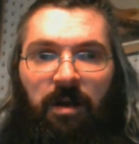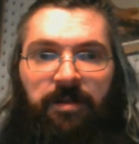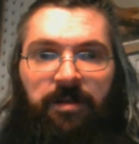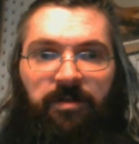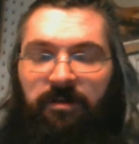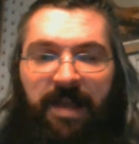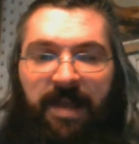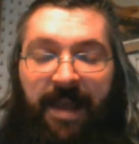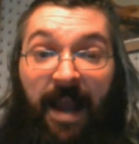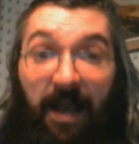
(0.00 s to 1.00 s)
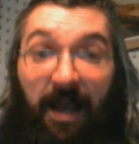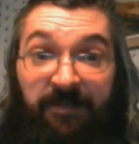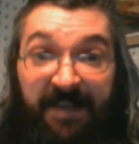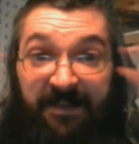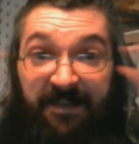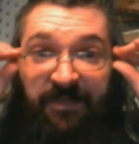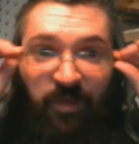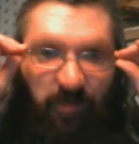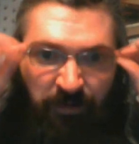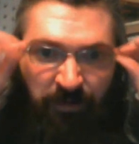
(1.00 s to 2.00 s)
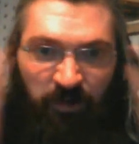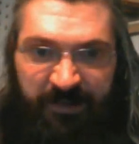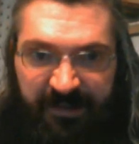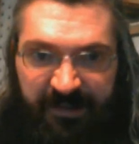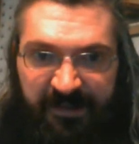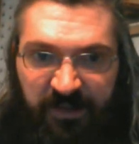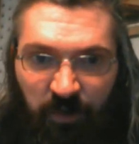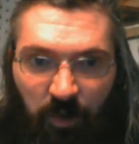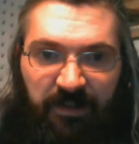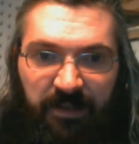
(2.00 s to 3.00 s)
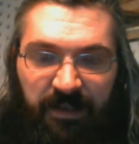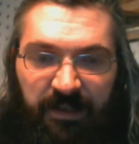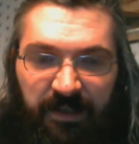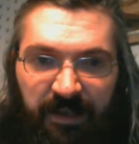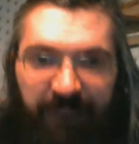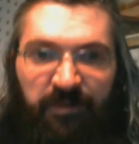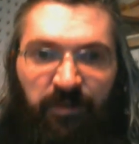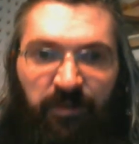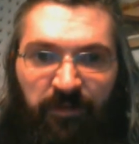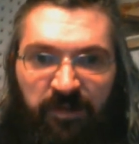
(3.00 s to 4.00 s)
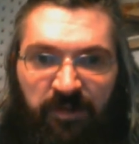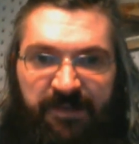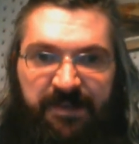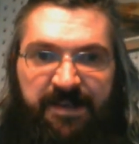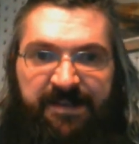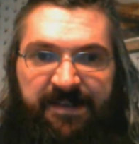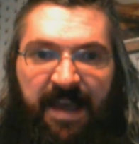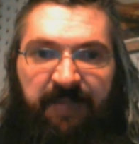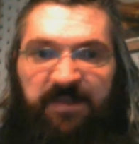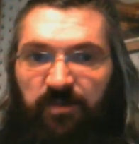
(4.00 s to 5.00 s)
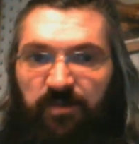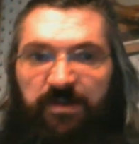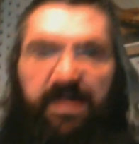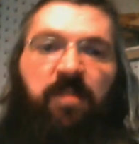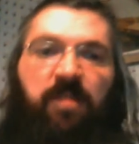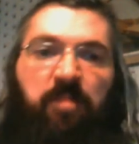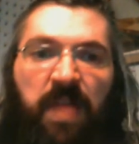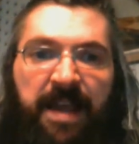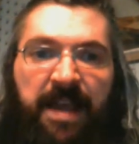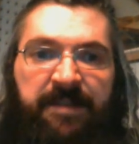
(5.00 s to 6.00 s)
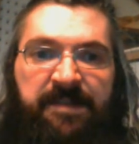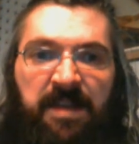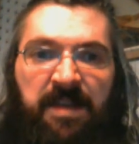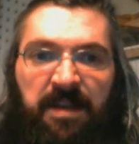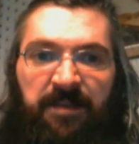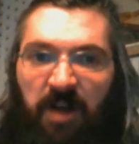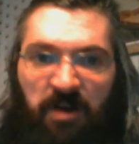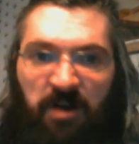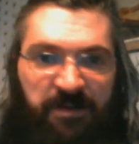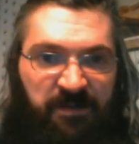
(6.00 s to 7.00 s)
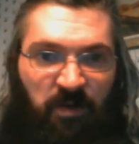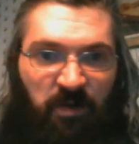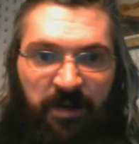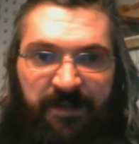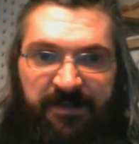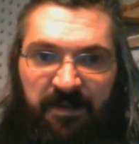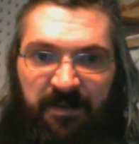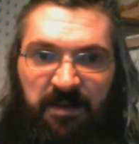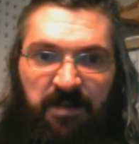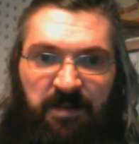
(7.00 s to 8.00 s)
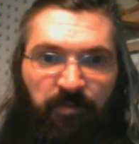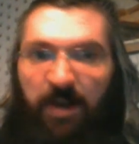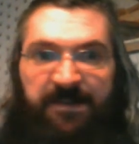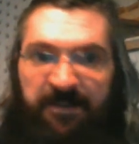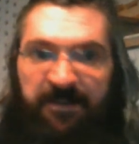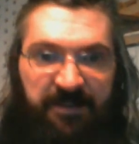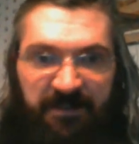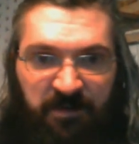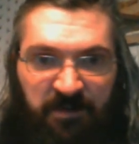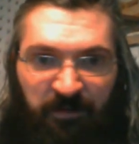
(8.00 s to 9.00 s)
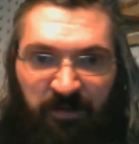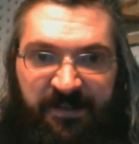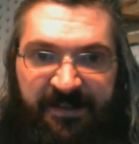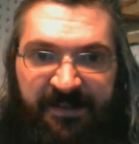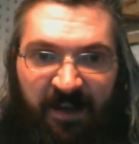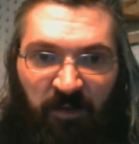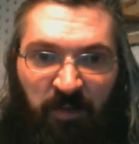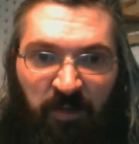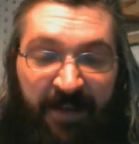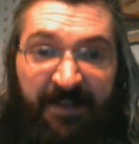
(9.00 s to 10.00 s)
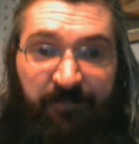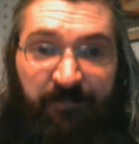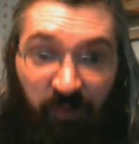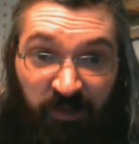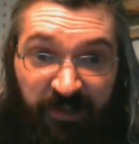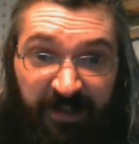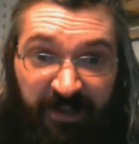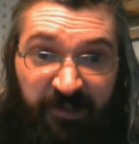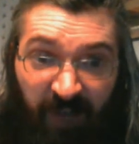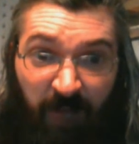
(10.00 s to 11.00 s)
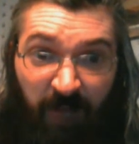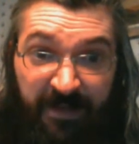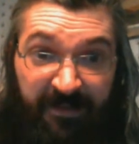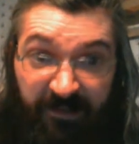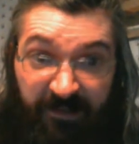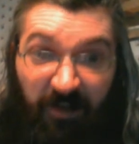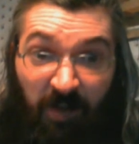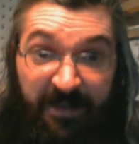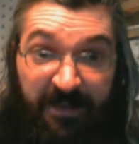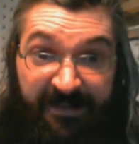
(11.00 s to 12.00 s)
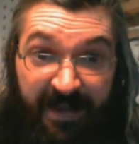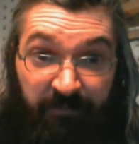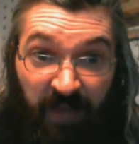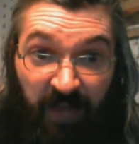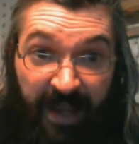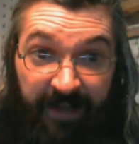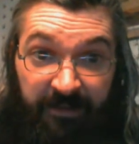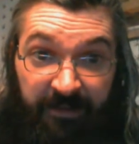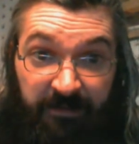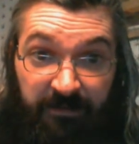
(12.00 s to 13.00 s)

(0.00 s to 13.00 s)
And I would say this for universities too. If universities have student health plans that aren't as good as the president of the university's health plan, that's bullshit. It should all be the same plan.